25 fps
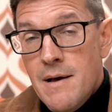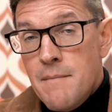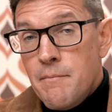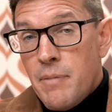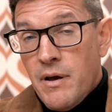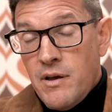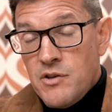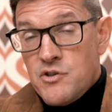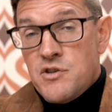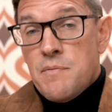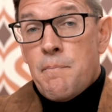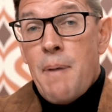
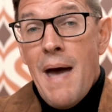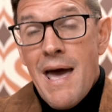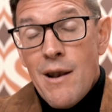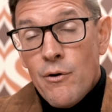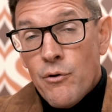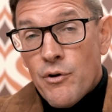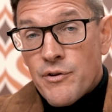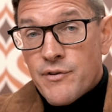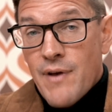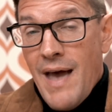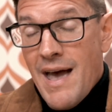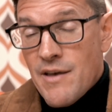Because Japan
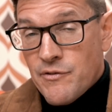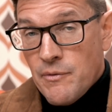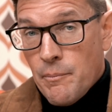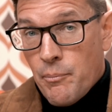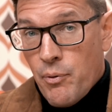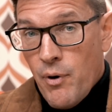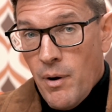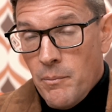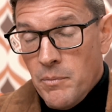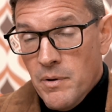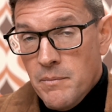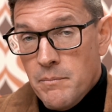also has a
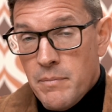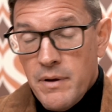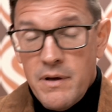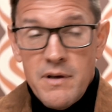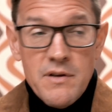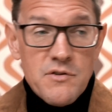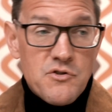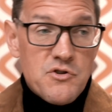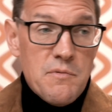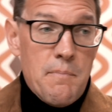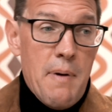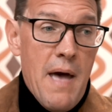problem,
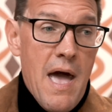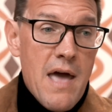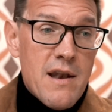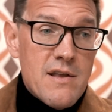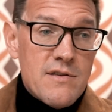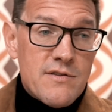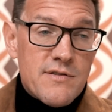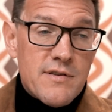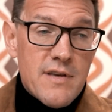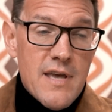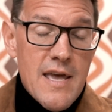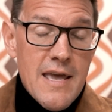because Japan
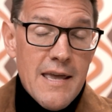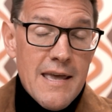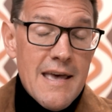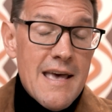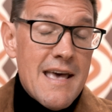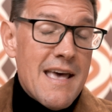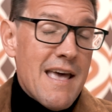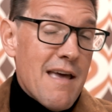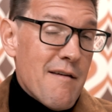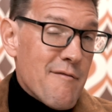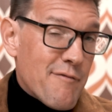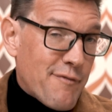is seeing
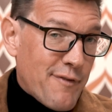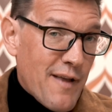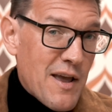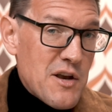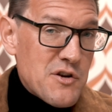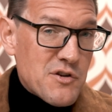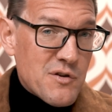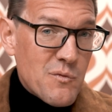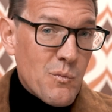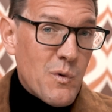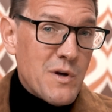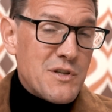
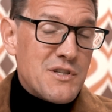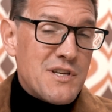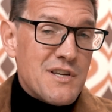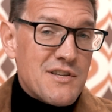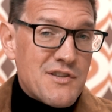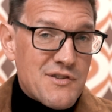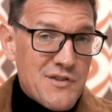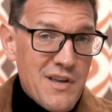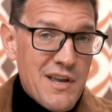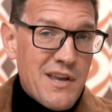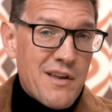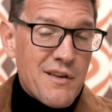inflation which
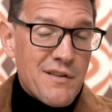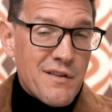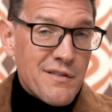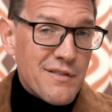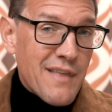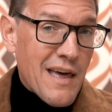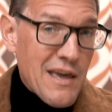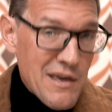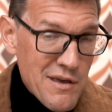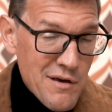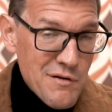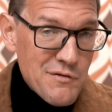is stickier
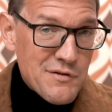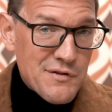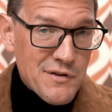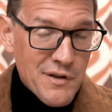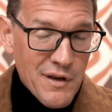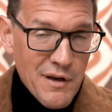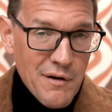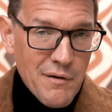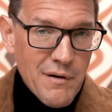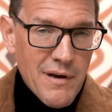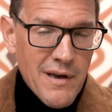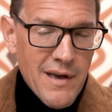than they used
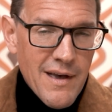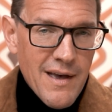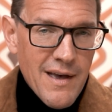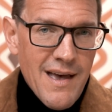to,